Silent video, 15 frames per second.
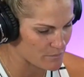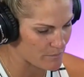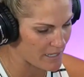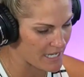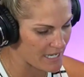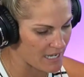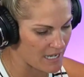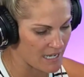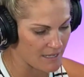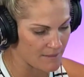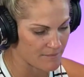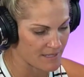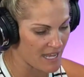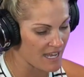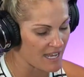But
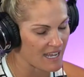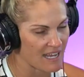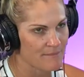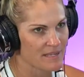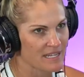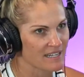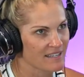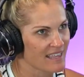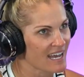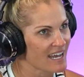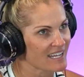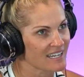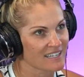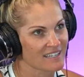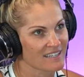yeah, I mean,
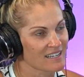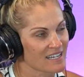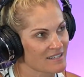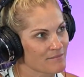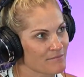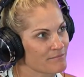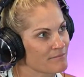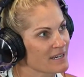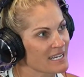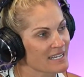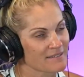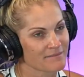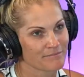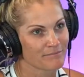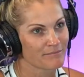that and
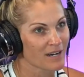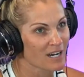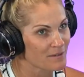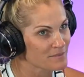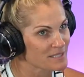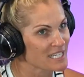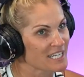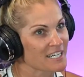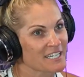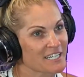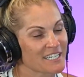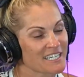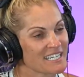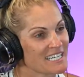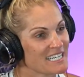my mom's here.